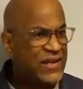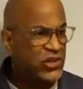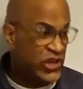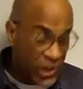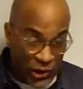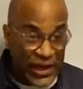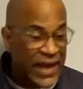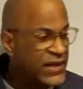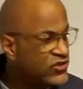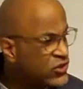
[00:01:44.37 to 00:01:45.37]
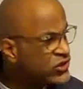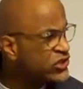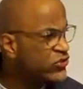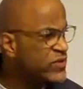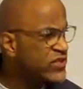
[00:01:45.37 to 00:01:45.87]
the organic search
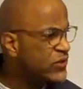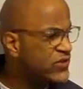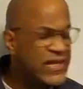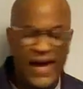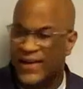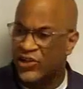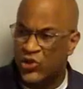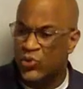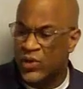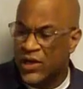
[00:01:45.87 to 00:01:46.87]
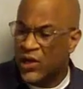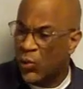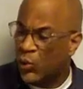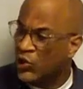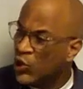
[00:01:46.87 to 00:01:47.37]
engine results that you
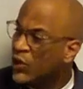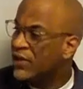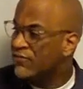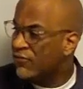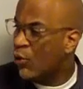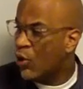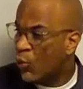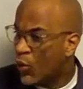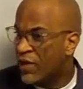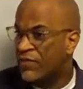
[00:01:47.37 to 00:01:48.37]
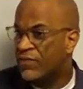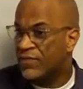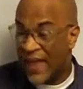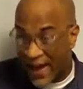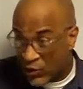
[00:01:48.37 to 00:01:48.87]
were looking for, with
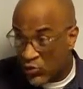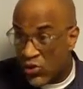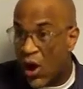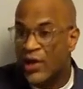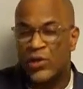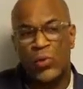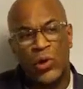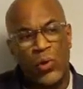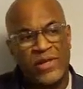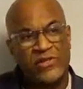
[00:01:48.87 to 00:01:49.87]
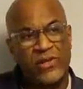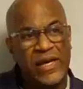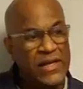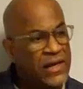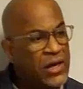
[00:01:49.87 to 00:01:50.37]
that you thought you were going to
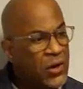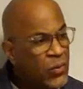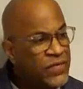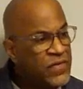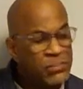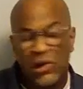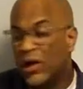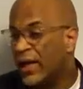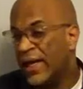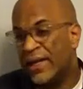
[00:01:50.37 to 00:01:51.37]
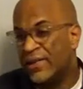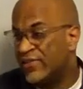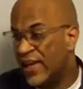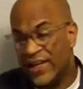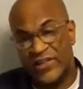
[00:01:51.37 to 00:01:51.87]
get with the plugins,
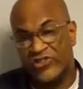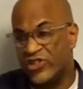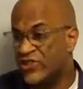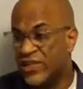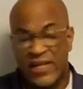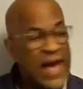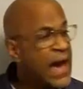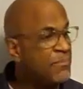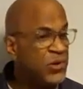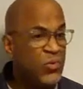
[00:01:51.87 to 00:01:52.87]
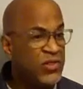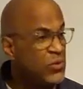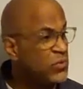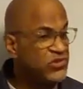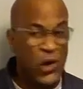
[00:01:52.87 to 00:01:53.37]
and it just didn't happen. Whether it
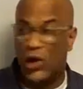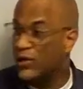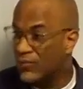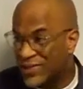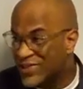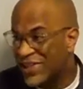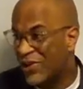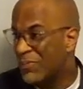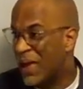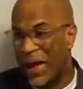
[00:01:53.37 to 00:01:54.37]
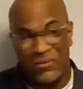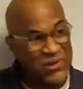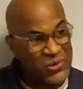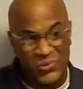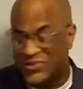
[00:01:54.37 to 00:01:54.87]
was all-in-one SEO pack, whether
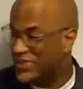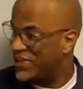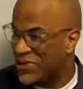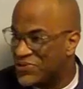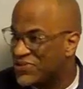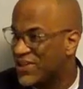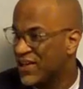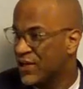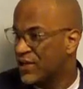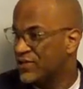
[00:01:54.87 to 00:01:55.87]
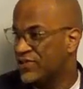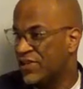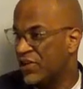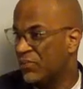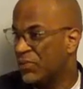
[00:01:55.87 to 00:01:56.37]
it was the Yoast
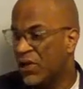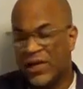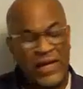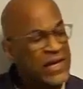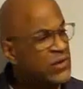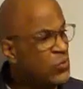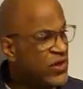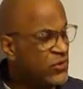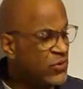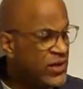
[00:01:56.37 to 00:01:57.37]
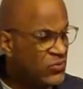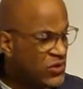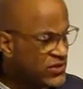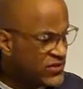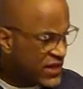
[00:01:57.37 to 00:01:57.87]
SEO plugin, whether it
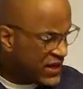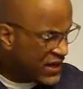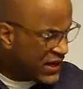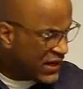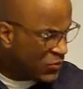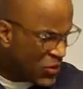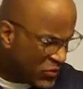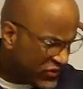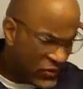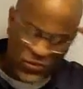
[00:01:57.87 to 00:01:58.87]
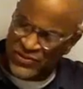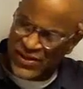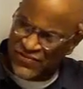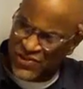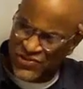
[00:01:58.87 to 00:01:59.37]
was what was that
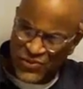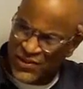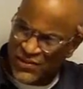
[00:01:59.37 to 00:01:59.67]
first one?